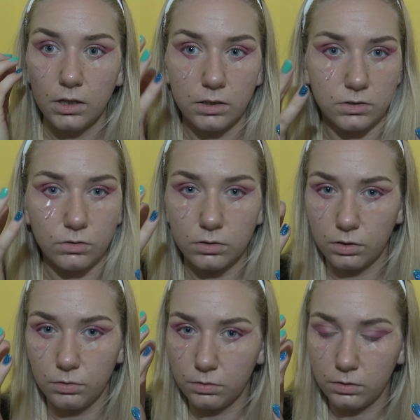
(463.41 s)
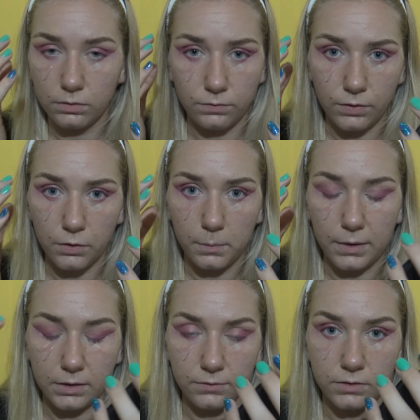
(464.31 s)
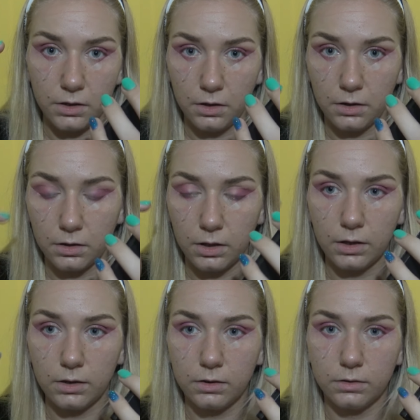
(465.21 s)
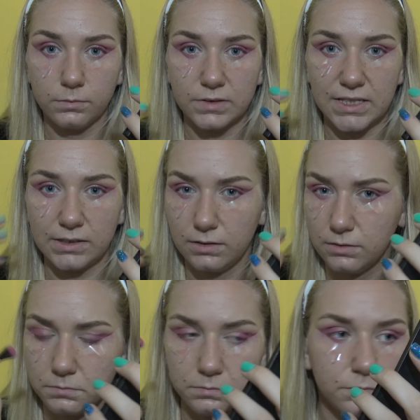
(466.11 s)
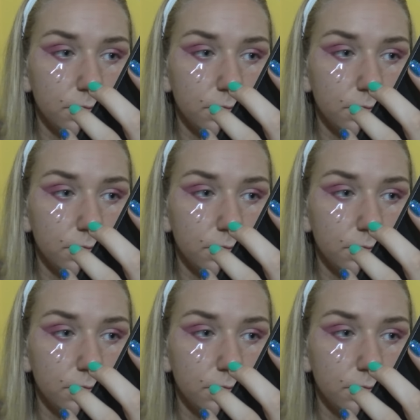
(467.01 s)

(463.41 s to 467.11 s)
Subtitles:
it's gonna look very bad if they are like satin.